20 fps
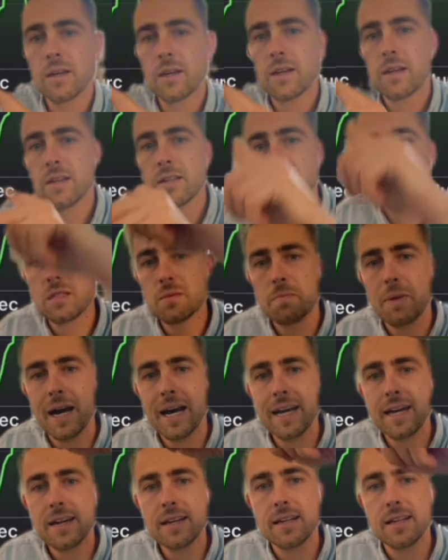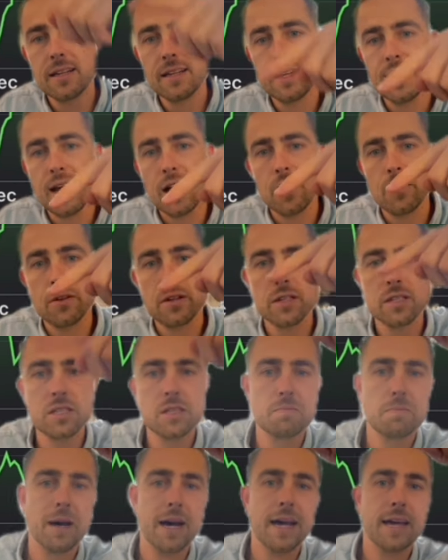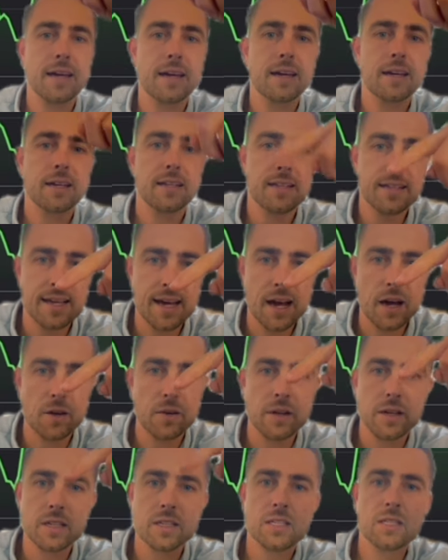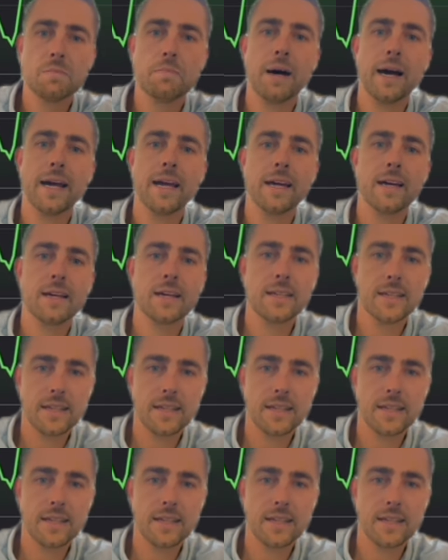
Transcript: Spike down, spike down, spike